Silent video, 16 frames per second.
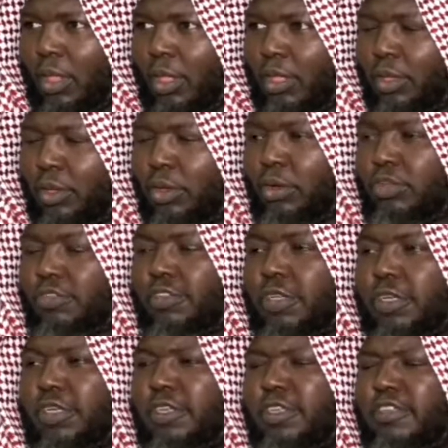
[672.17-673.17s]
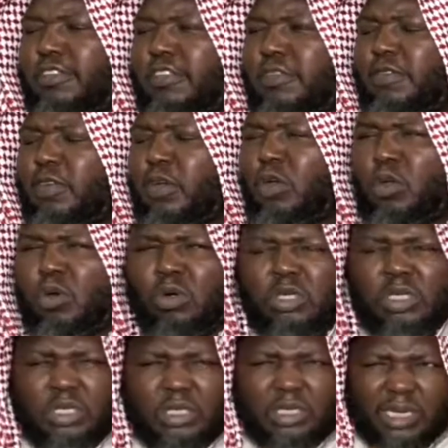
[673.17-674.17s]
You know, say this civil law
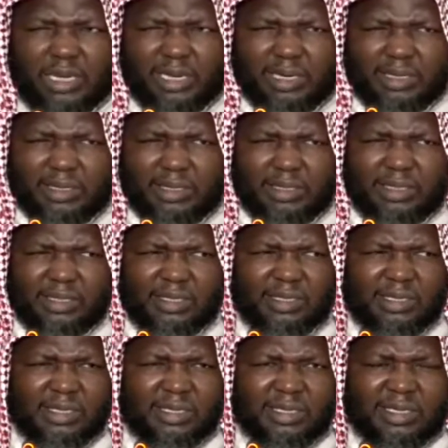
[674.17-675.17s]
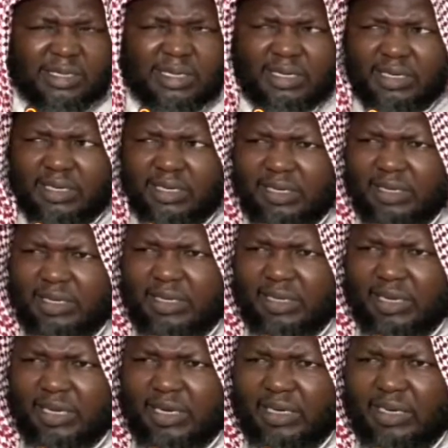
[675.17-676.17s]
entirely, they
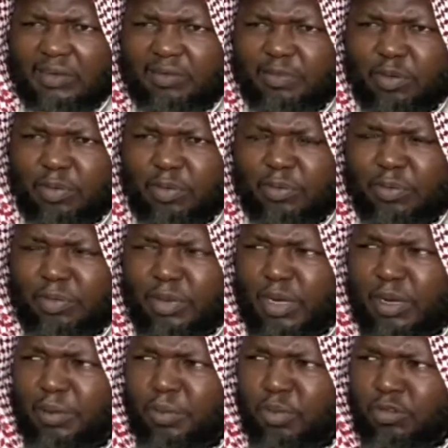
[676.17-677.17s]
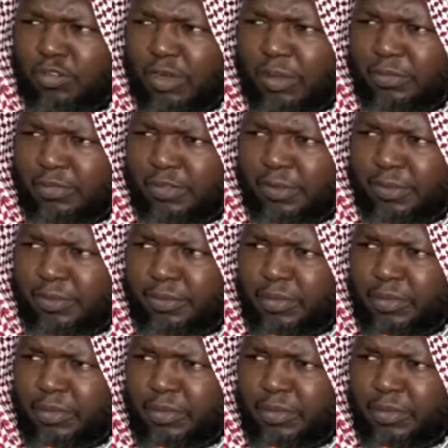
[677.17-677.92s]
taken from Muslims them.